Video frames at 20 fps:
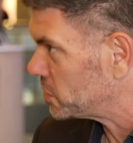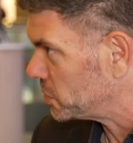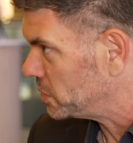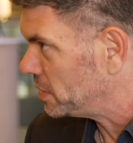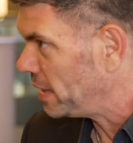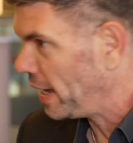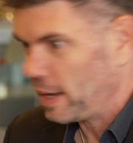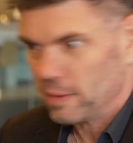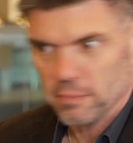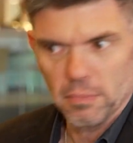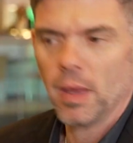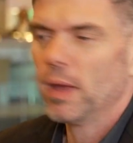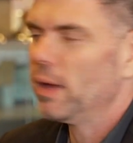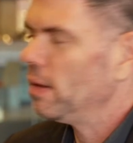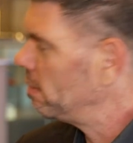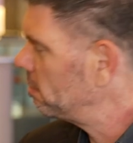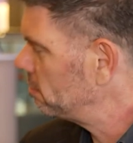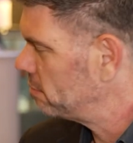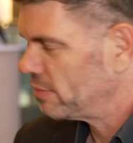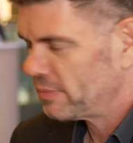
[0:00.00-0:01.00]
to them
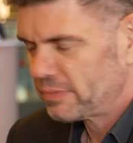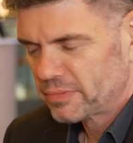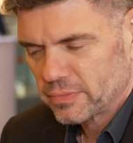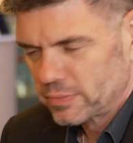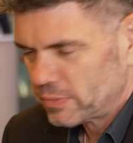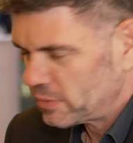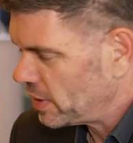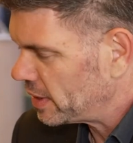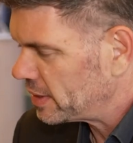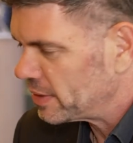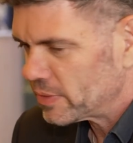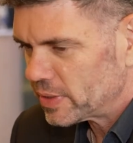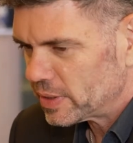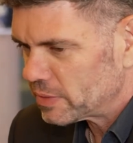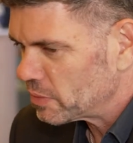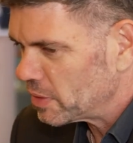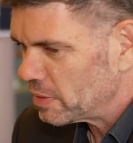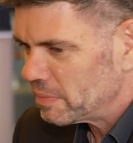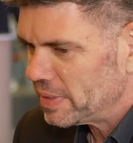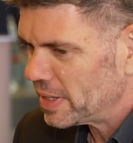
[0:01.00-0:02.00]
whether it
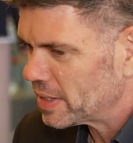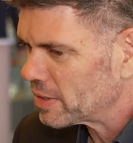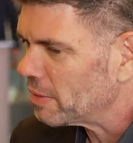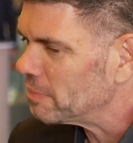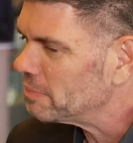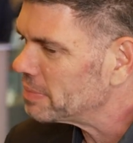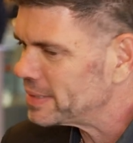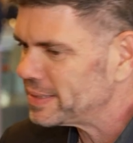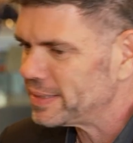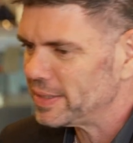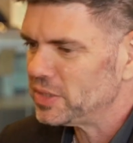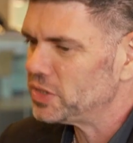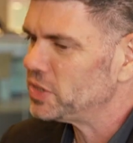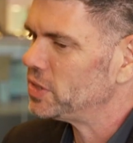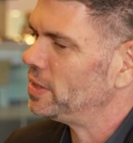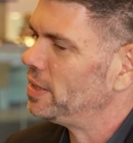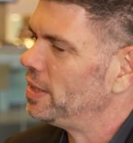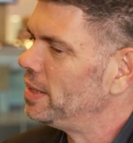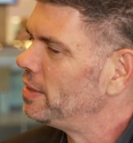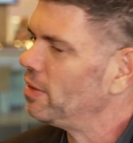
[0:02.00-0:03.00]
will be
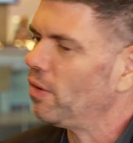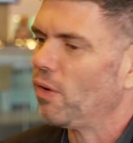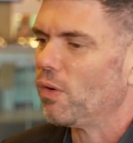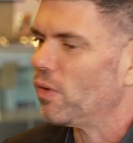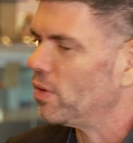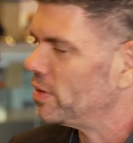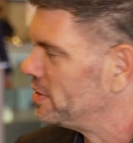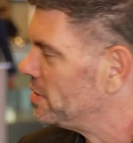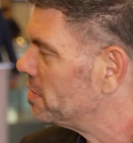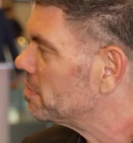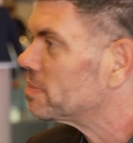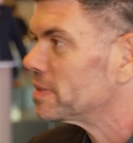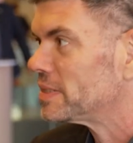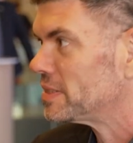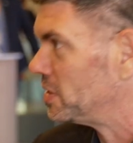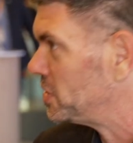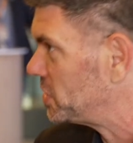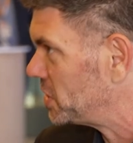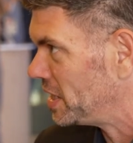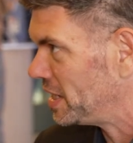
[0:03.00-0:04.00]
competition or their
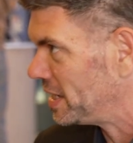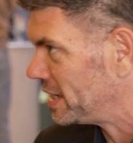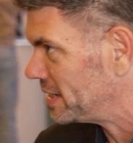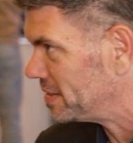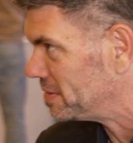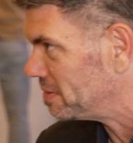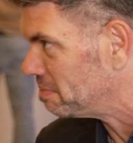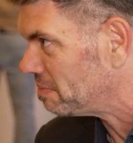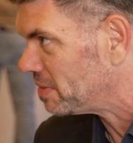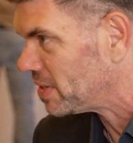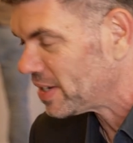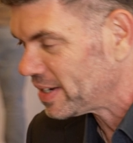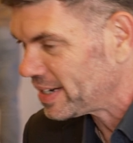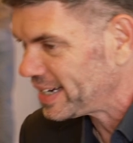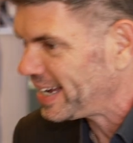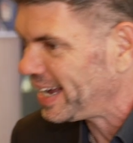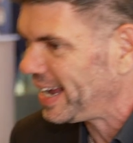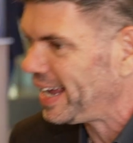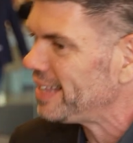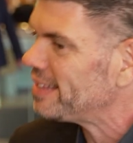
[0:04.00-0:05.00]
positioning in the
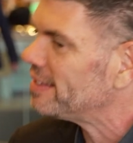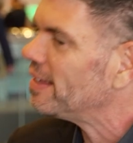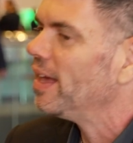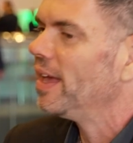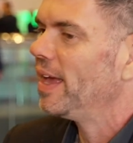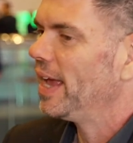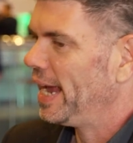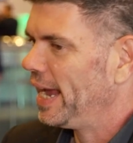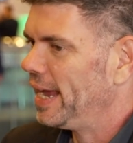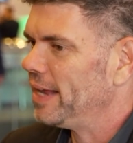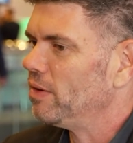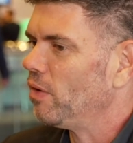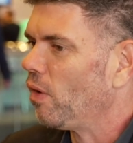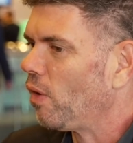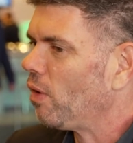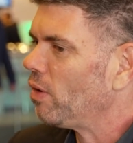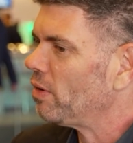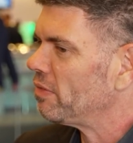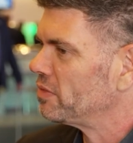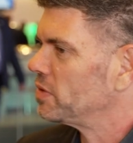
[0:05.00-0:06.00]
market and
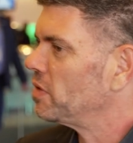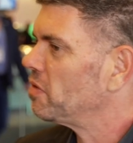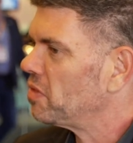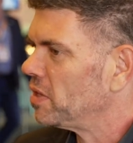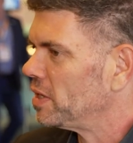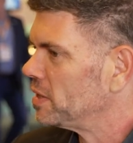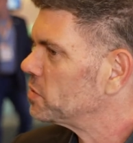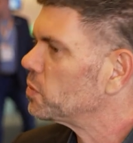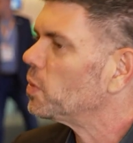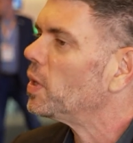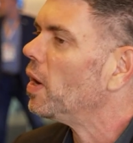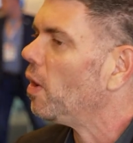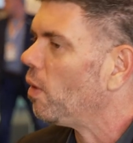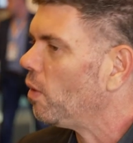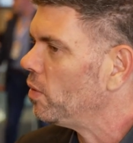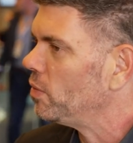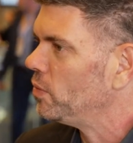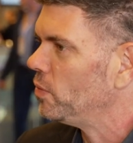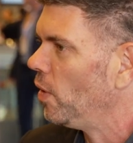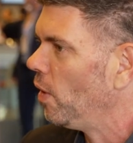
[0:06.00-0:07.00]
all of the things we
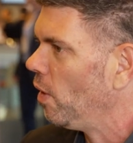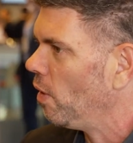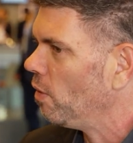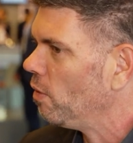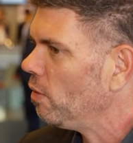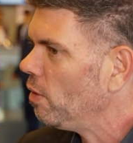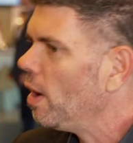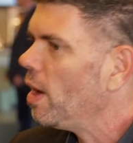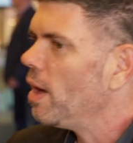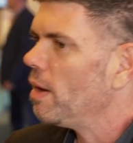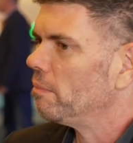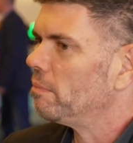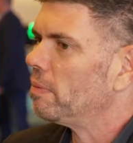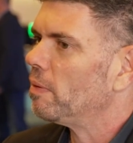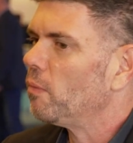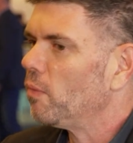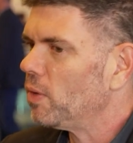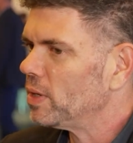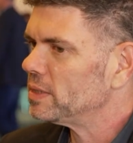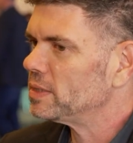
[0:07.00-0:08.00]
all know
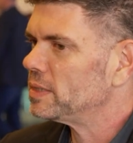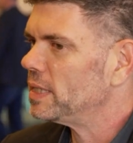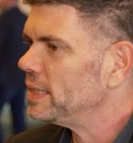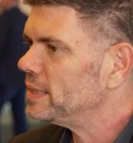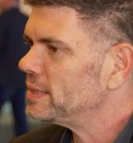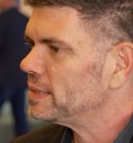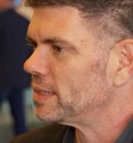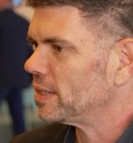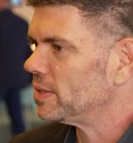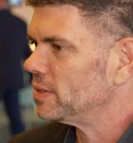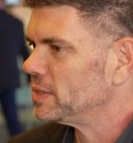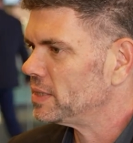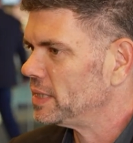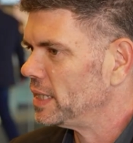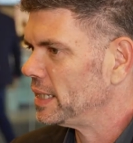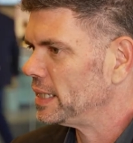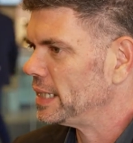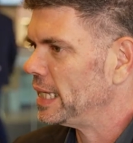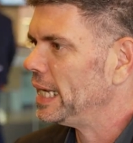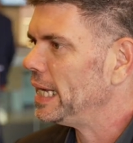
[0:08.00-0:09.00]
but once they start
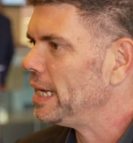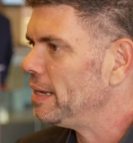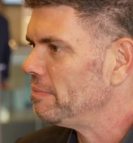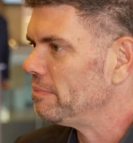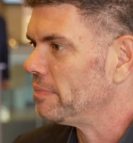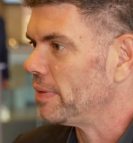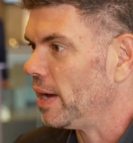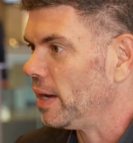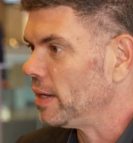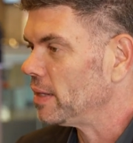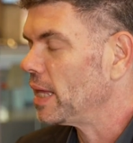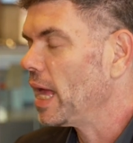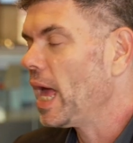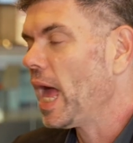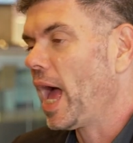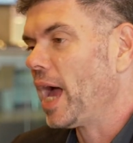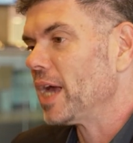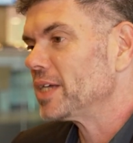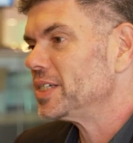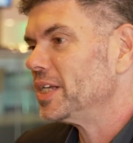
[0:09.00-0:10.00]
seeing the impact
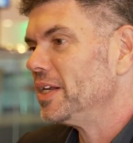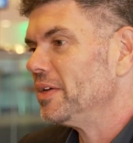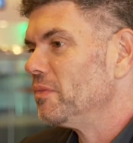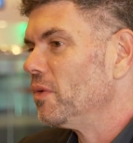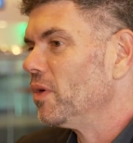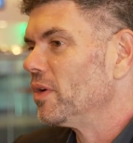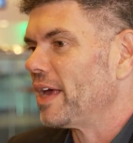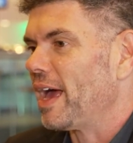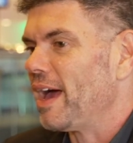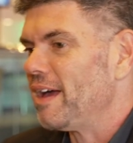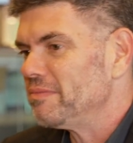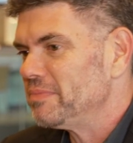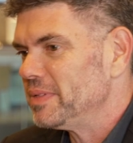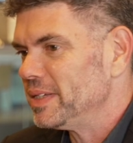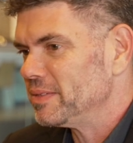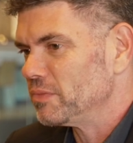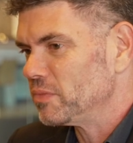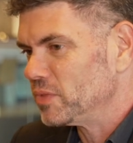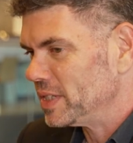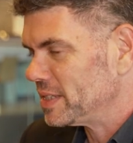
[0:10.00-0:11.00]
actually what i've
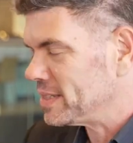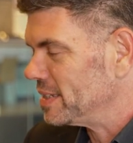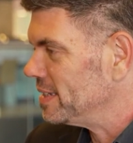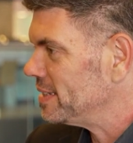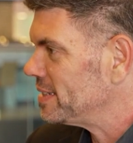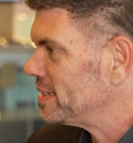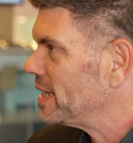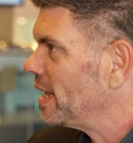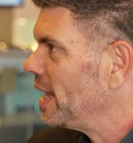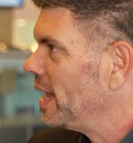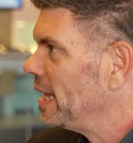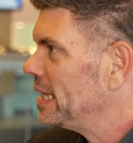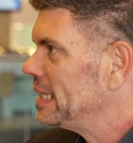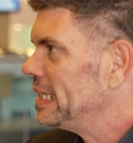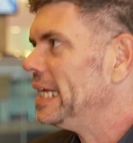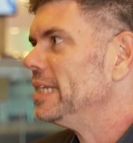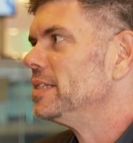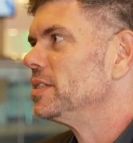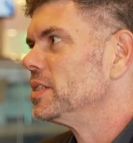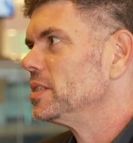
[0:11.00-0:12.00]
been witnessed
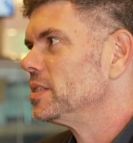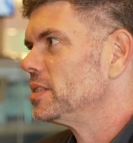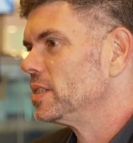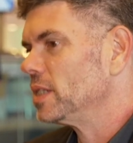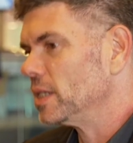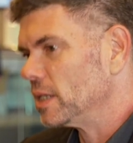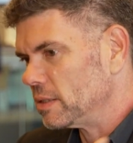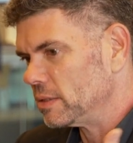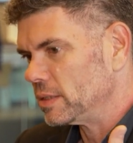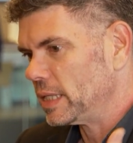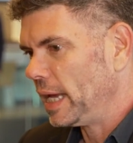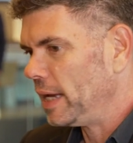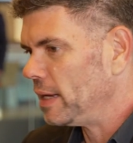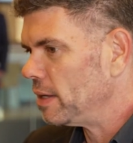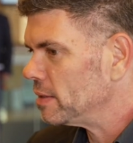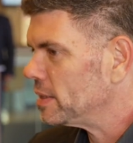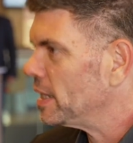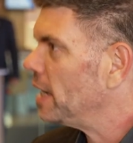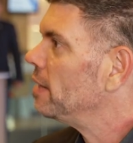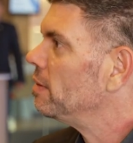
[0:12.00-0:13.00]
they did, they
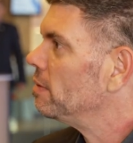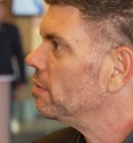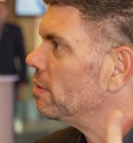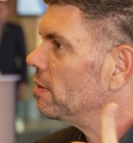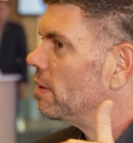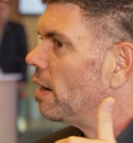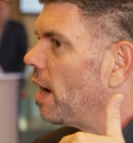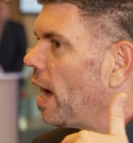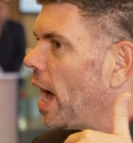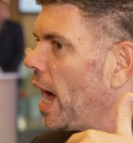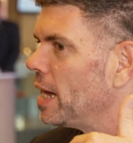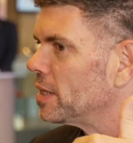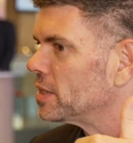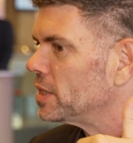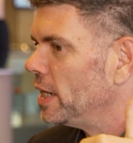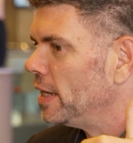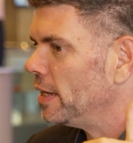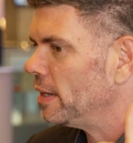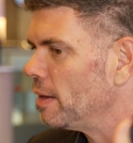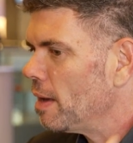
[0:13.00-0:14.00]
they
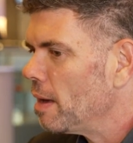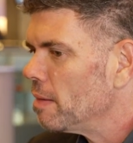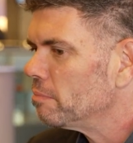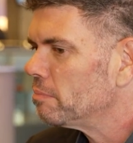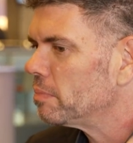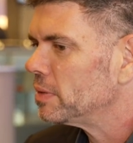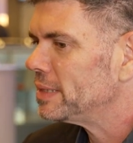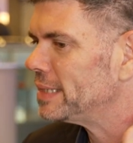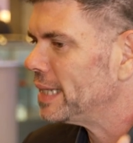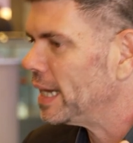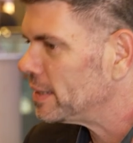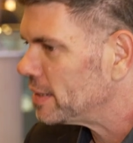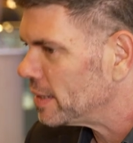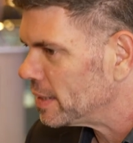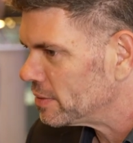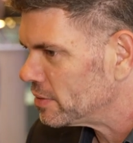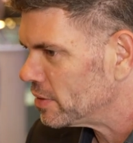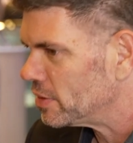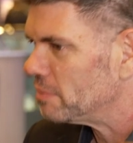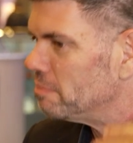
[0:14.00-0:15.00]
actually put that
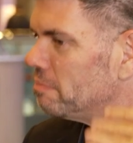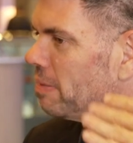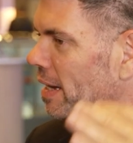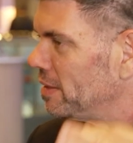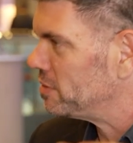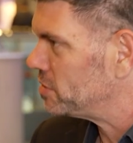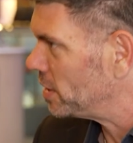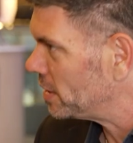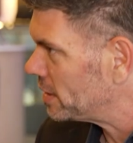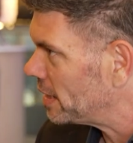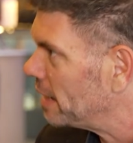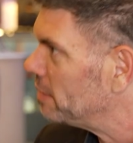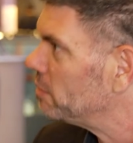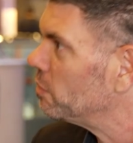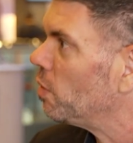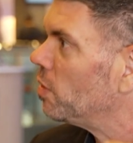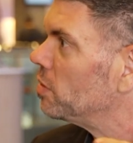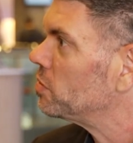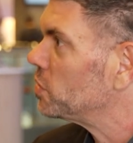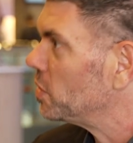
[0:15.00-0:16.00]
in their budget and
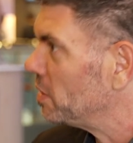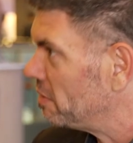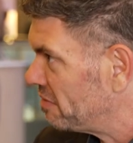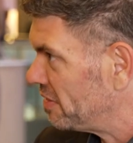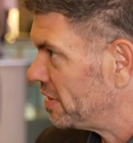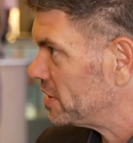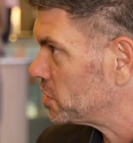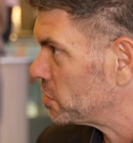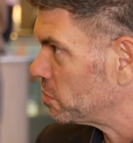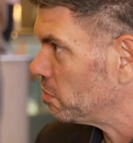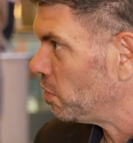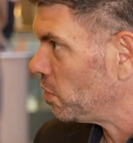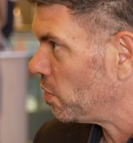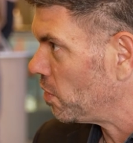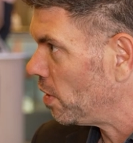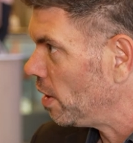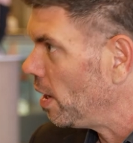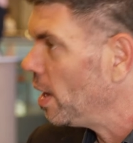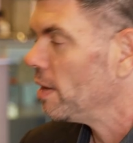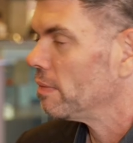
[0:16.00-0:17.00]
want to invest
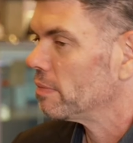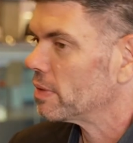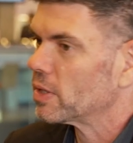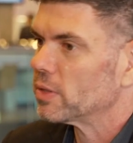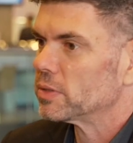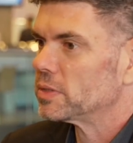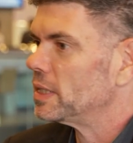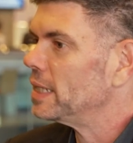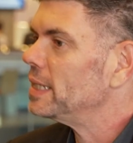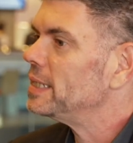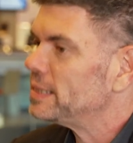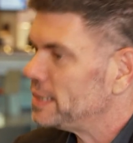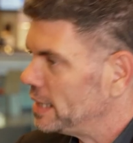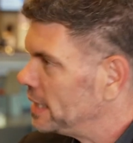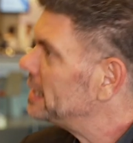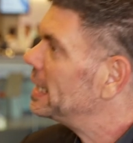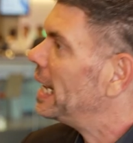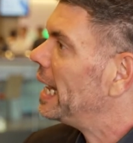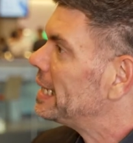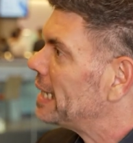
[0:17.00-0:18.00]
more because they see
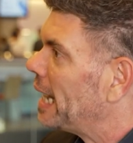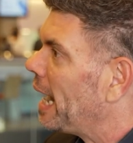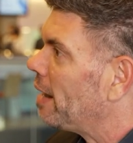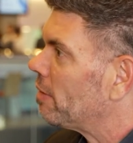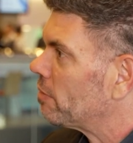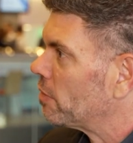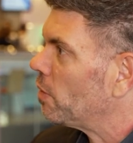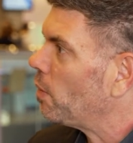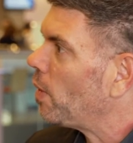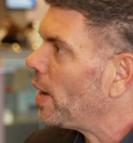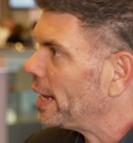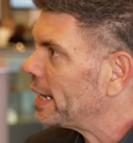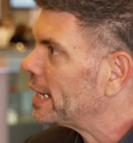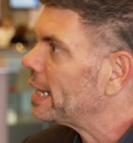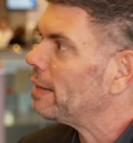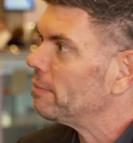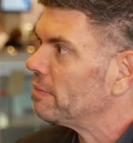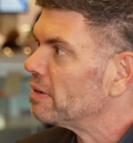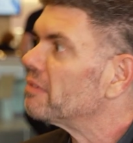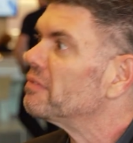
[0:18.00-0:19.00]
that ROI
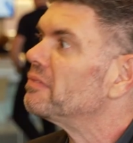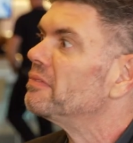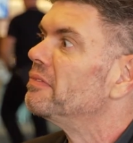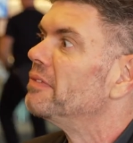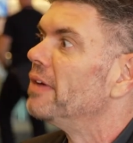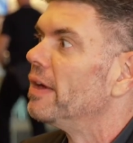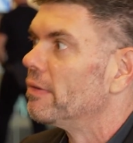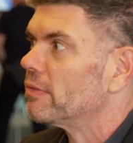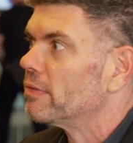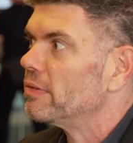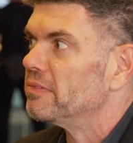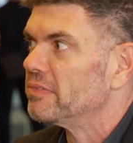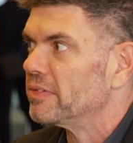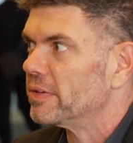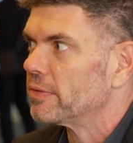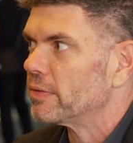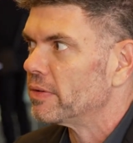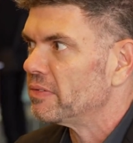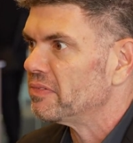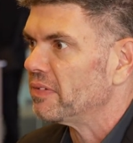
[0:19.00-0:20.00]
coming very
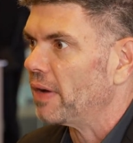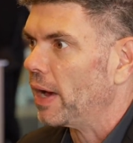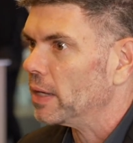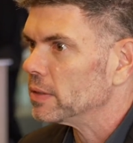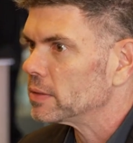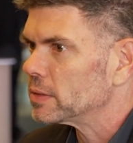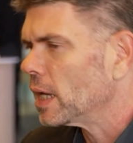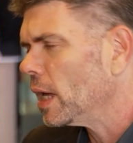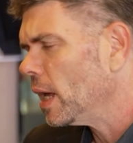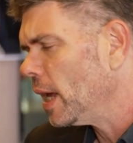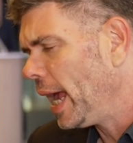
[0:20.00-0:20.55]
very fast.